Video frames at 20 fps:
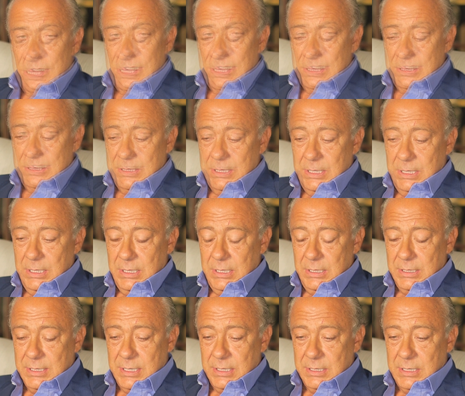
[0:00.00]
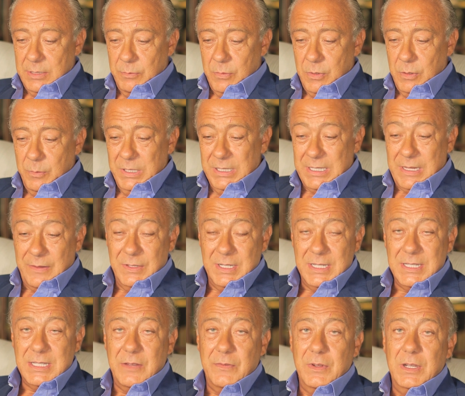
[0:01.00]
Until a certain moment, after
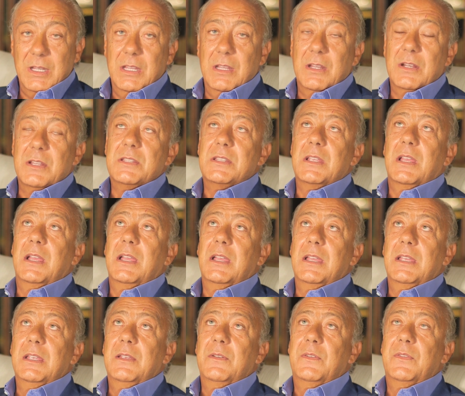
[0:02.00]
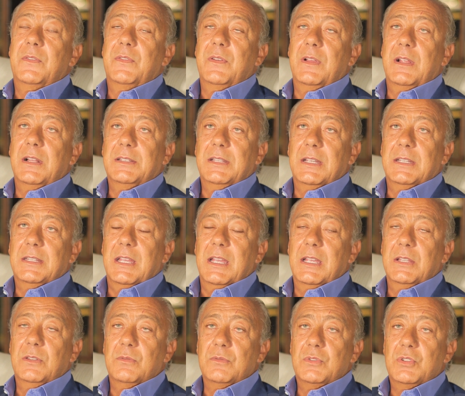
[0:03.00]
7 years, I felt that I
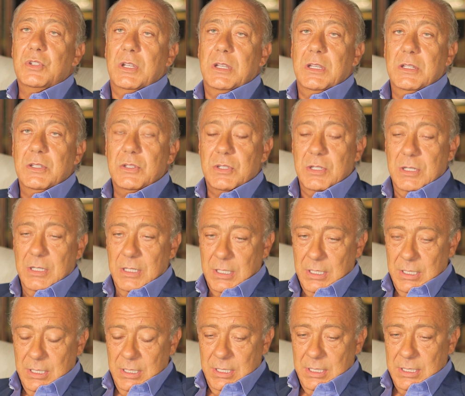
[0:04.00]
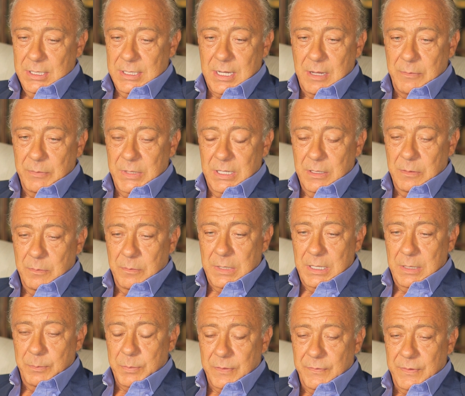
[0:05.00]
had to change something in
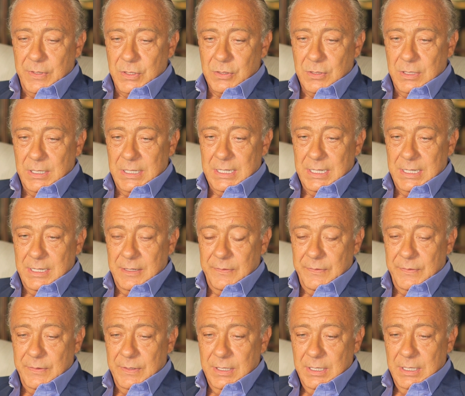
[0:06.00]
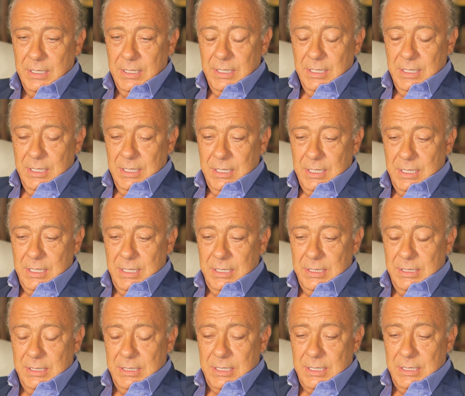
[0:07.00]
my professional life.
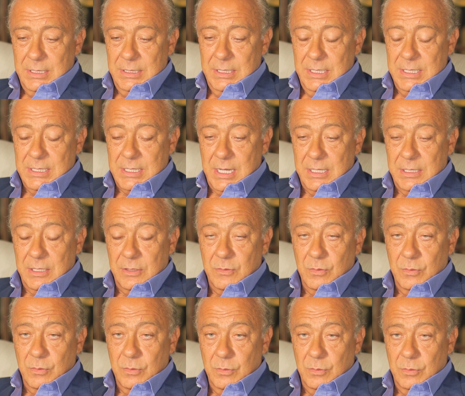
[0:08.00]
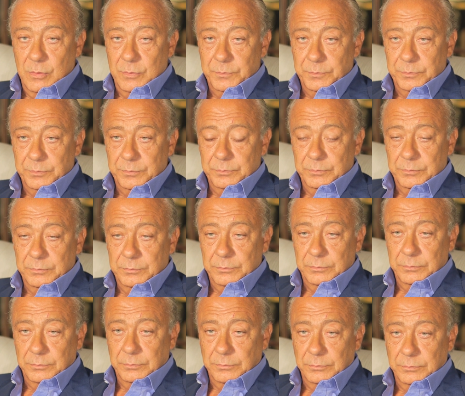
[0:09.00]
And I decided to
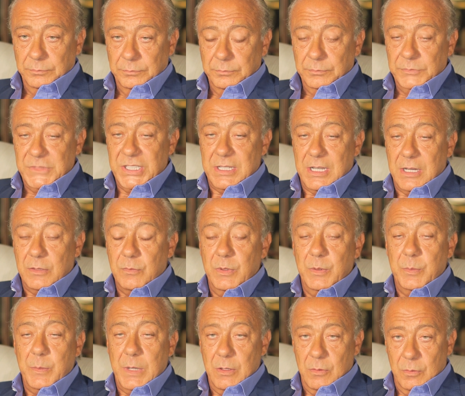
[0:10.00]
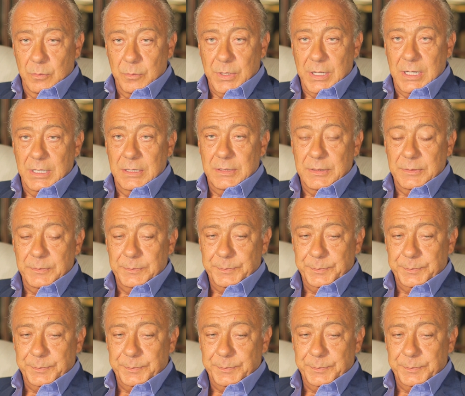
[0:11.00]
start with my own brand.